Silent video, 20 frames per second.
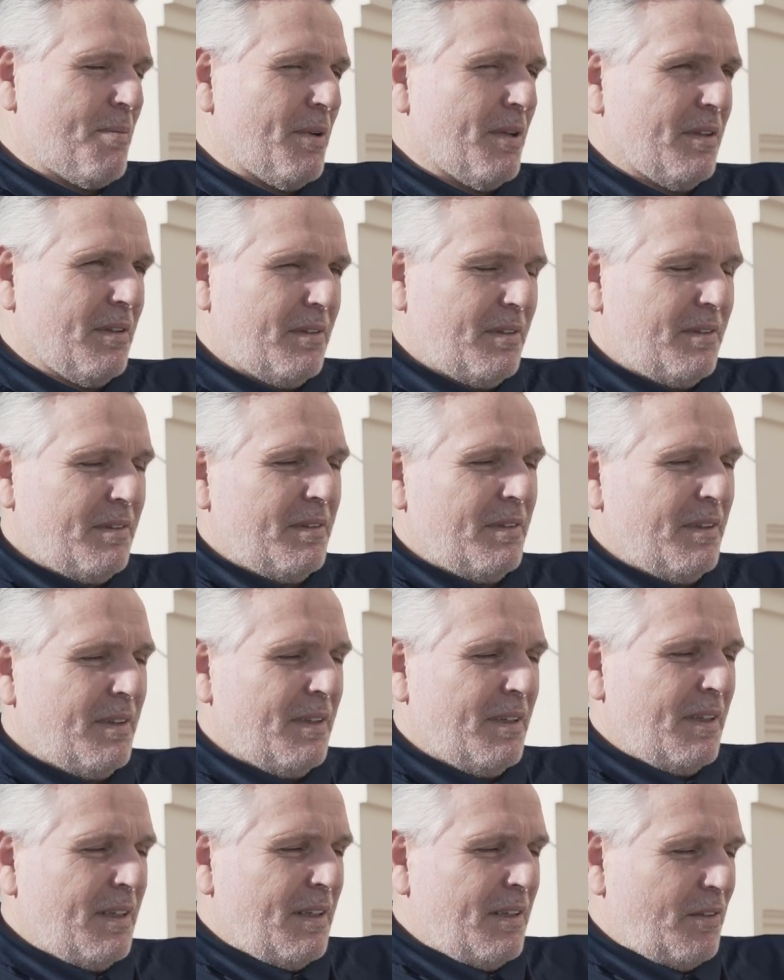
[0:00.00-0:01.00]
bells.
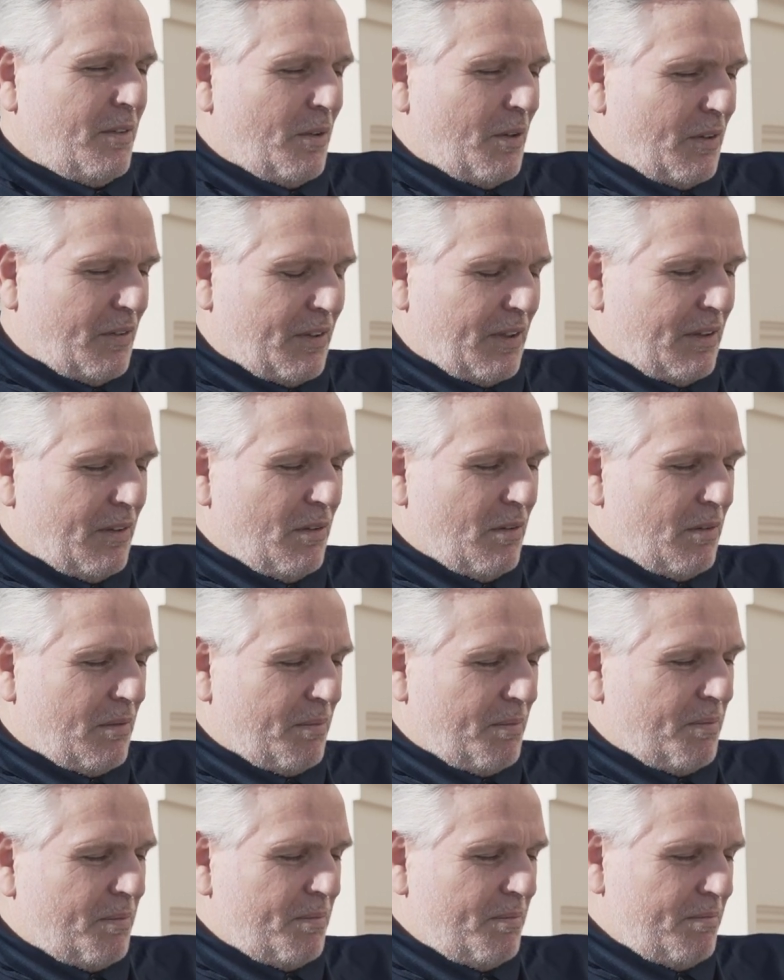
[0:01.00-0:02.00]
So I said, look,
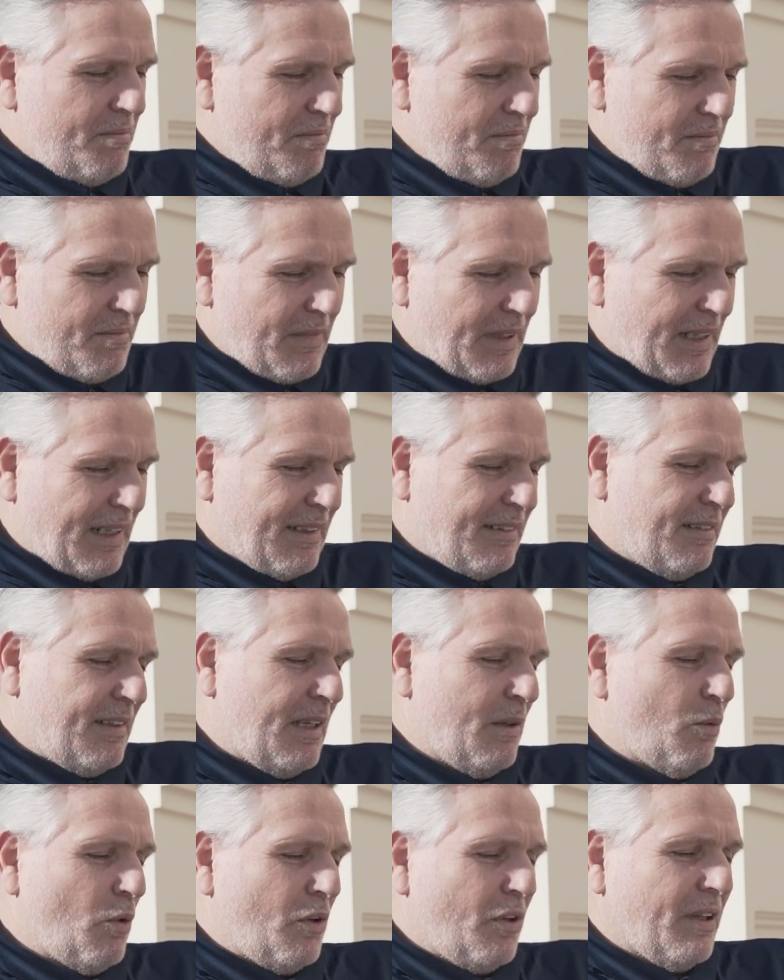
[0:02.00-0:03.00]
let's
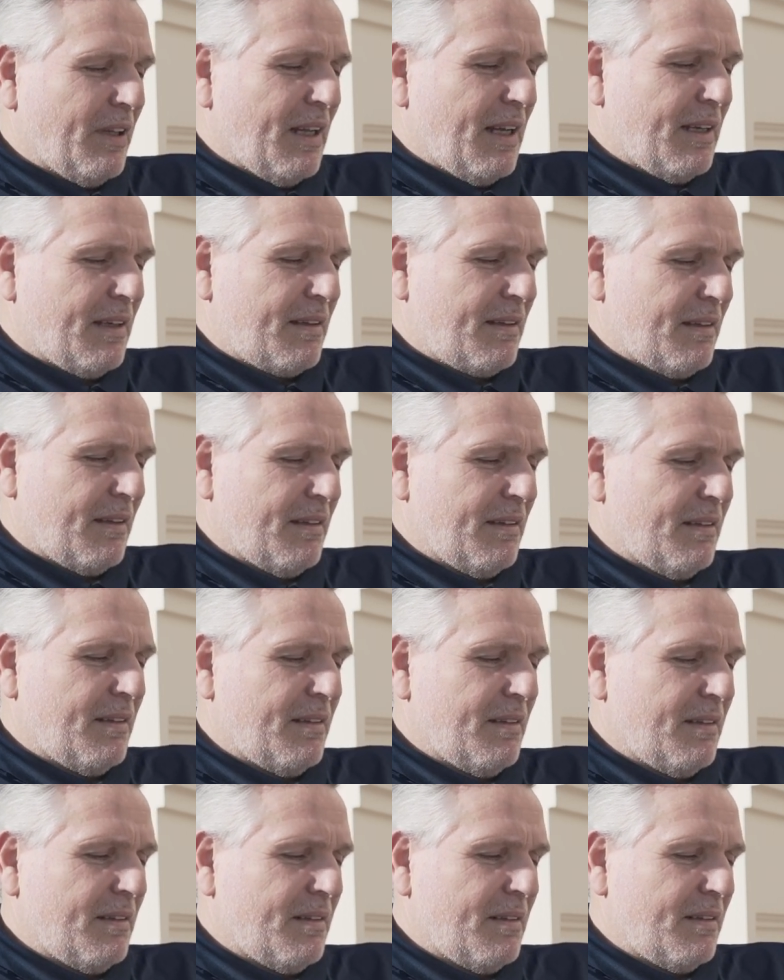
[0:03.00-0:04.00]
see what you like
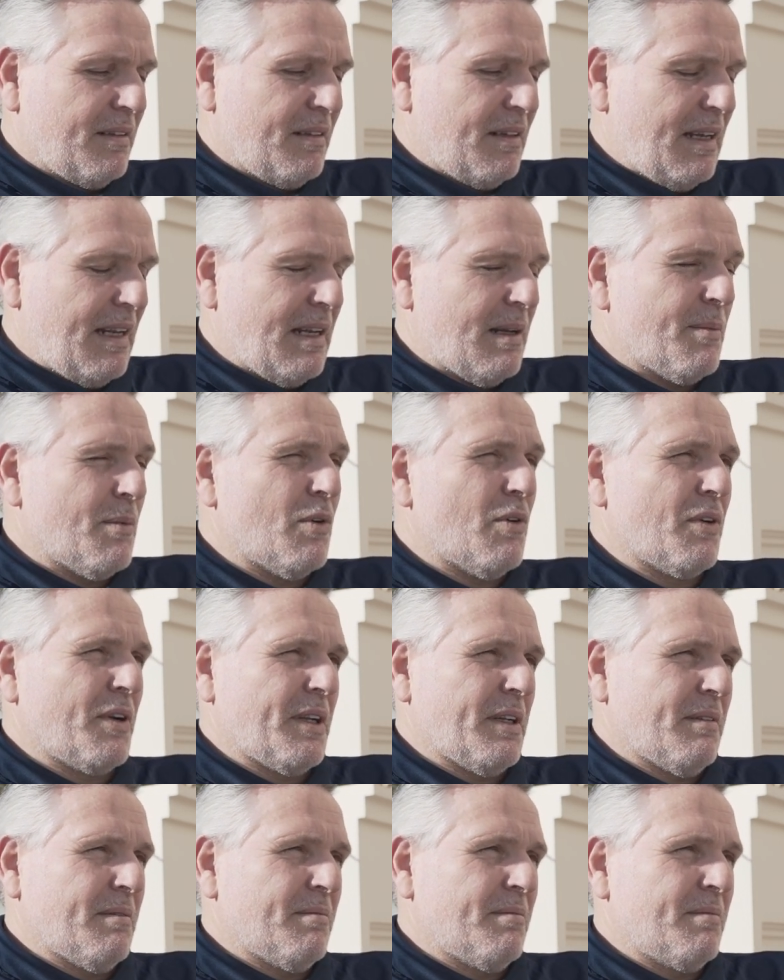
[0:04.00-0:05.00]
uh, in the
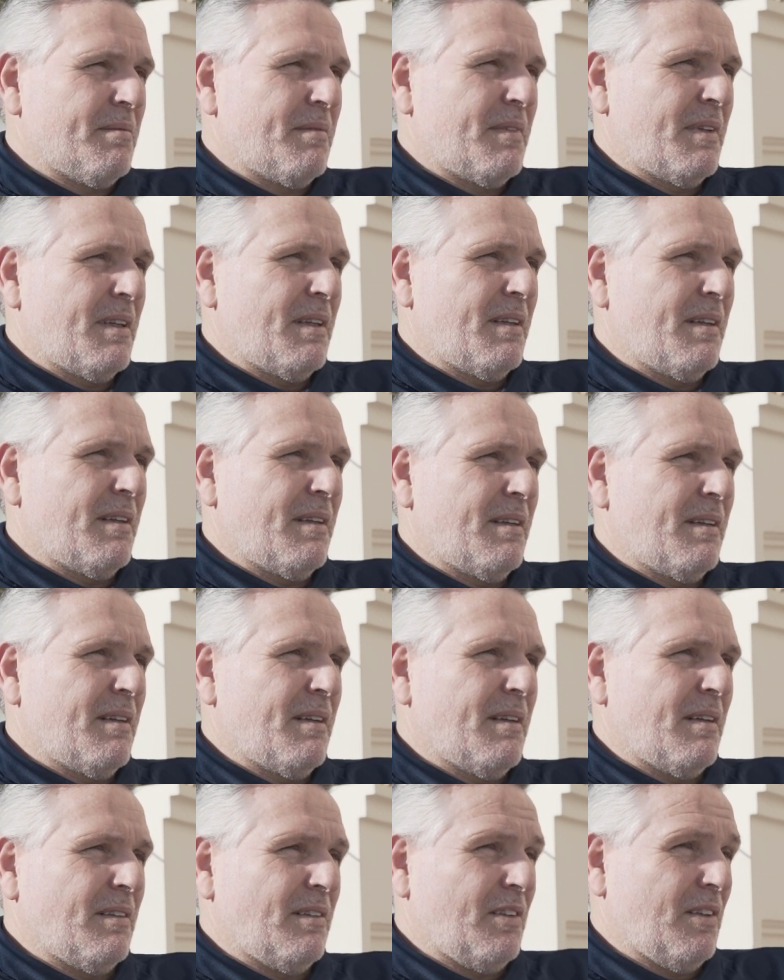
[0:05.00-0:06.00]
morning,
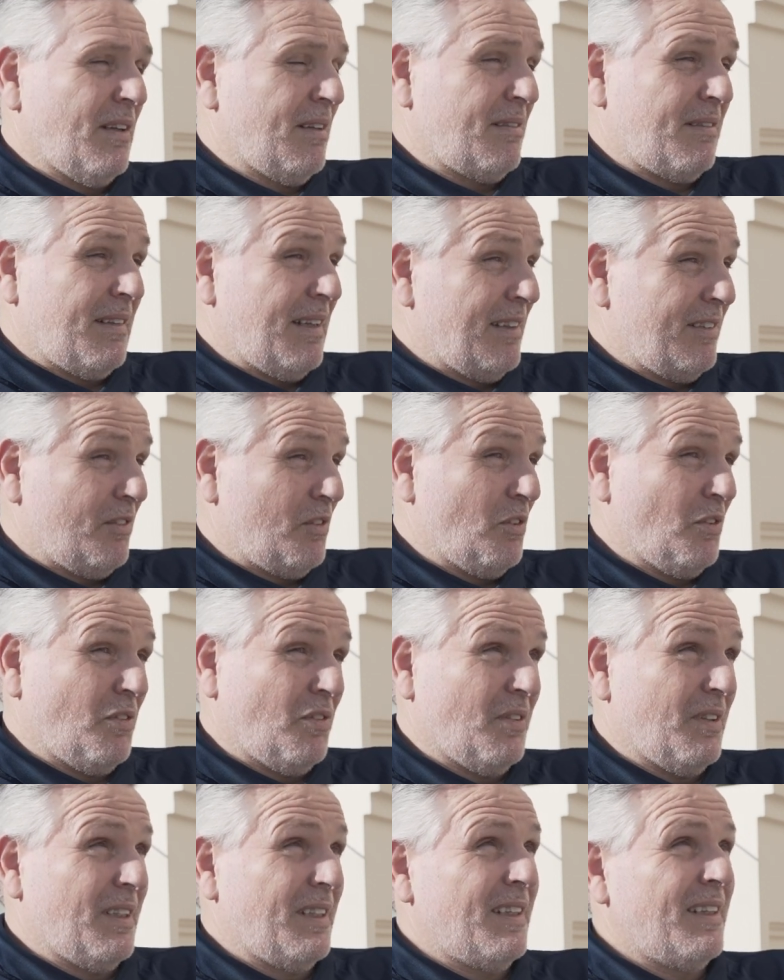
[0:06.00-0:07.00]
and just let's just
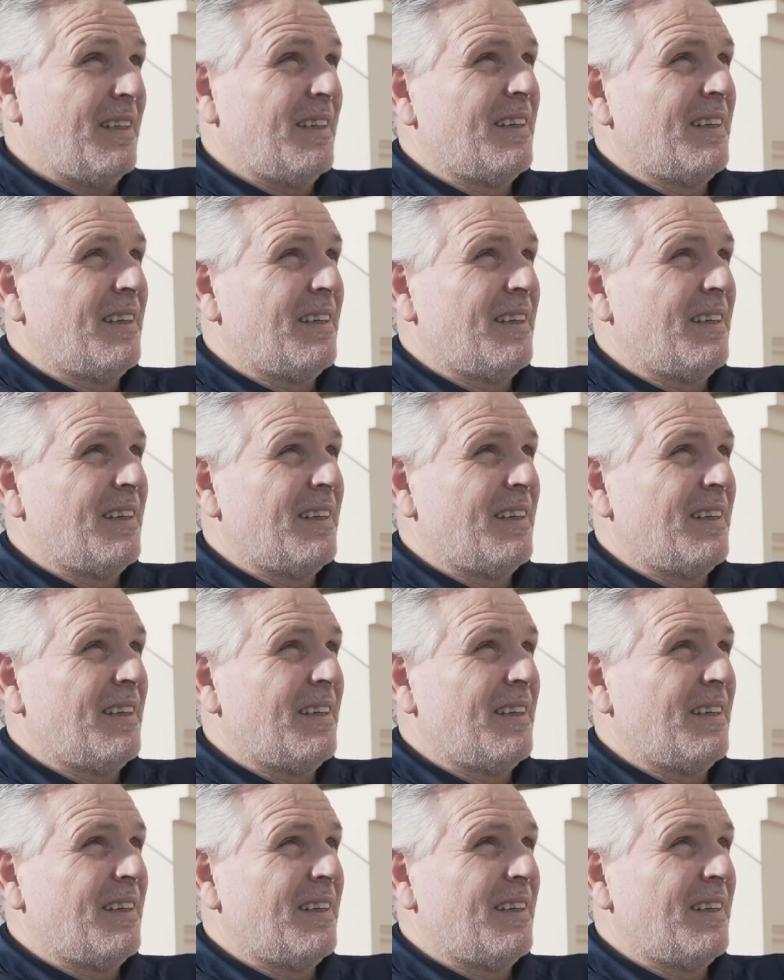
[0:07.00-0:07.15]
see.